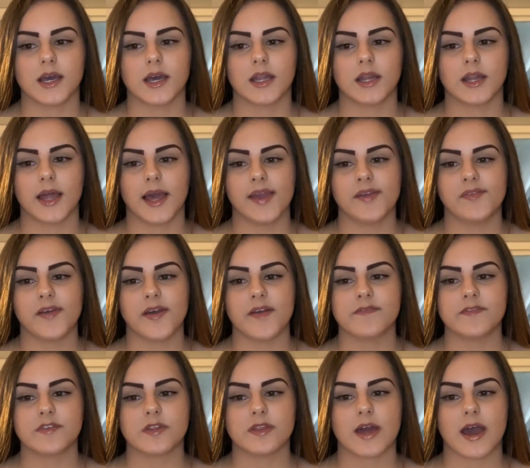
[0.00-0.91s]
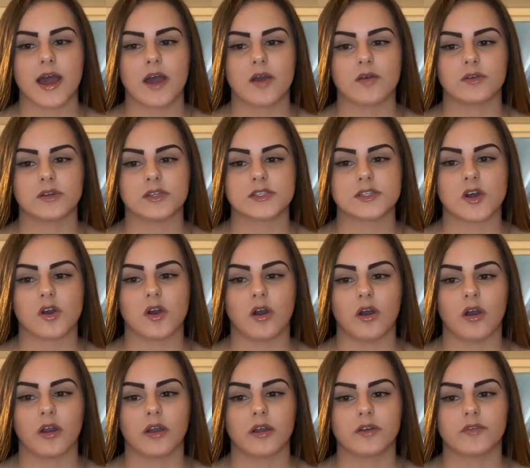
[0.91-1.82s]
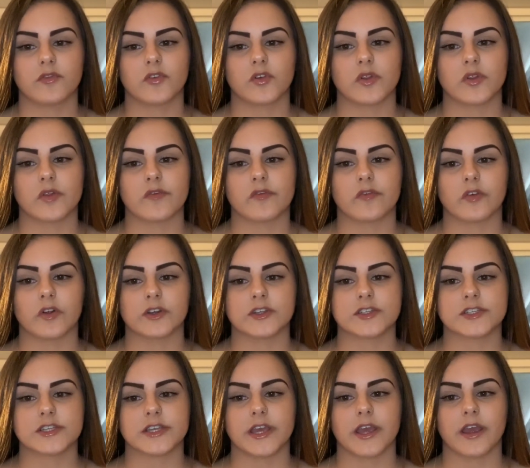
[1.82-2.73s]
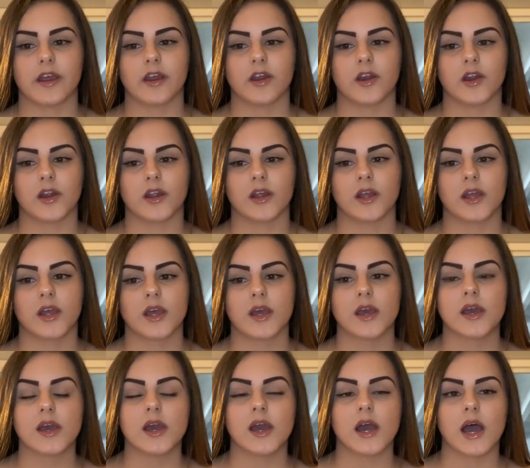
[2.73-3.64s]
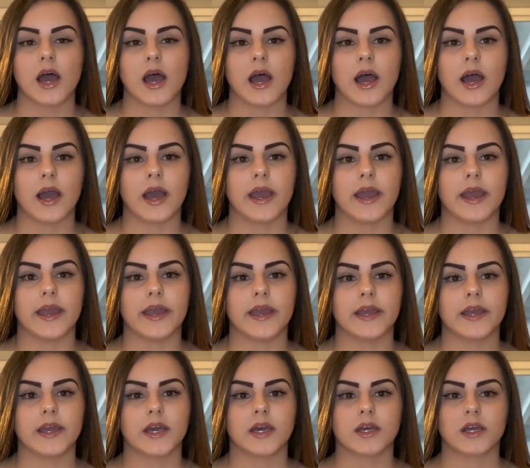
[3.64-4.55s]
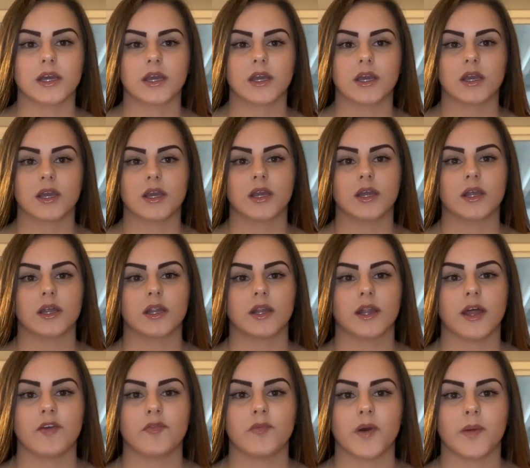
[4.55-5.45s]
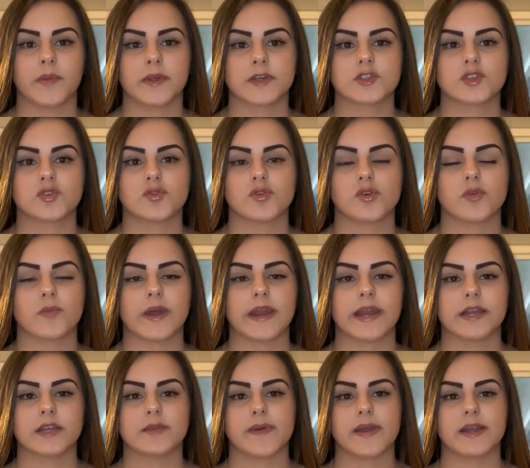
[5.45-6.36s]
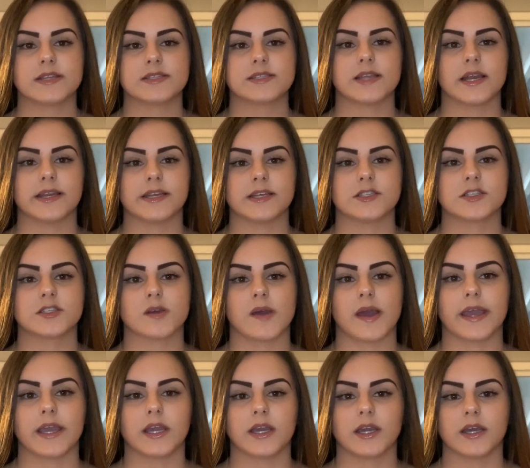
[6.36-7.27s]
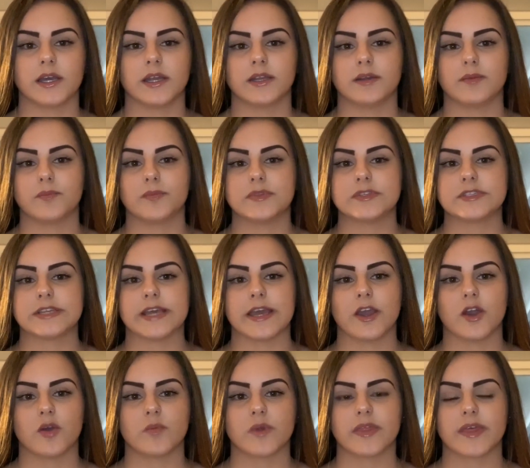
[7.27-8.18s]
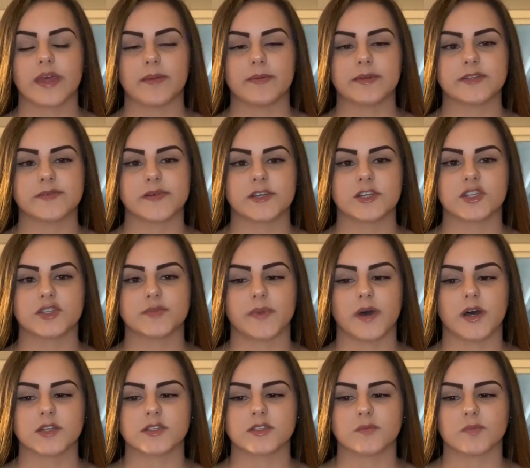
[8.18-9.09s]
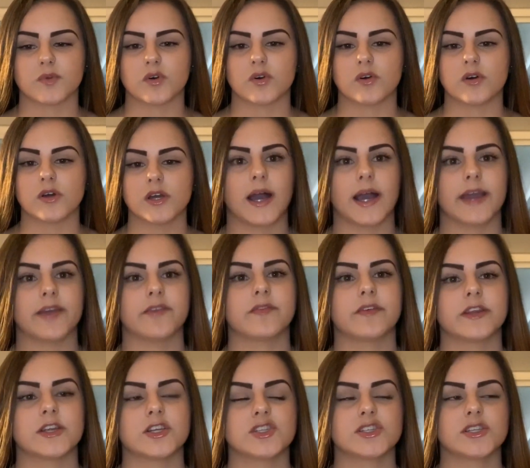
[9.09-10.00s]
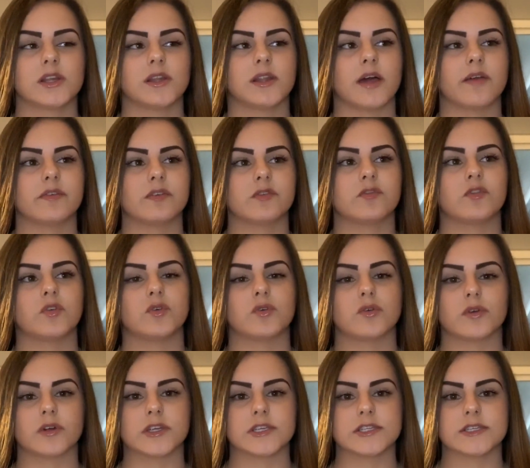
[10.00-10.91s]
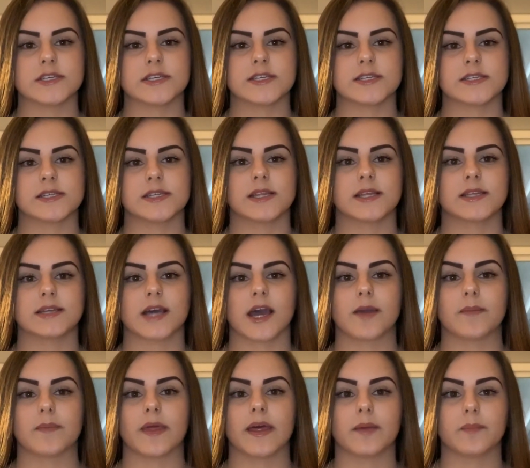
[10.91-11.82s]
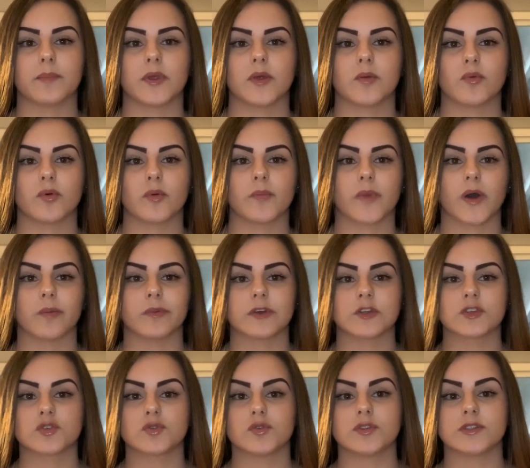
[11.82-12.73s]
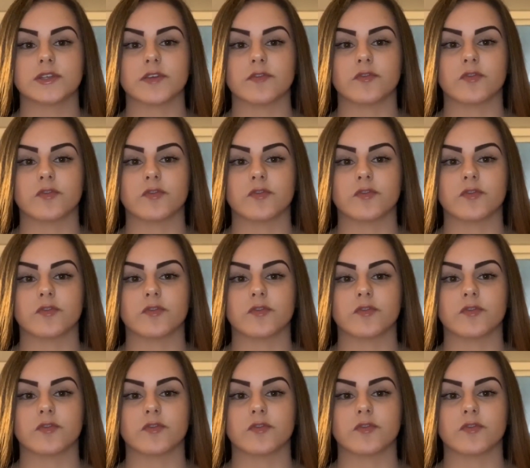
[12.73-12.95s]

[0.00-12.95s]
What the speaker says: Life after that was hard for the first year. I left public school and went independent studies so I could stay home with him as much as possible. I finished 11 full courses in the time that people in public school did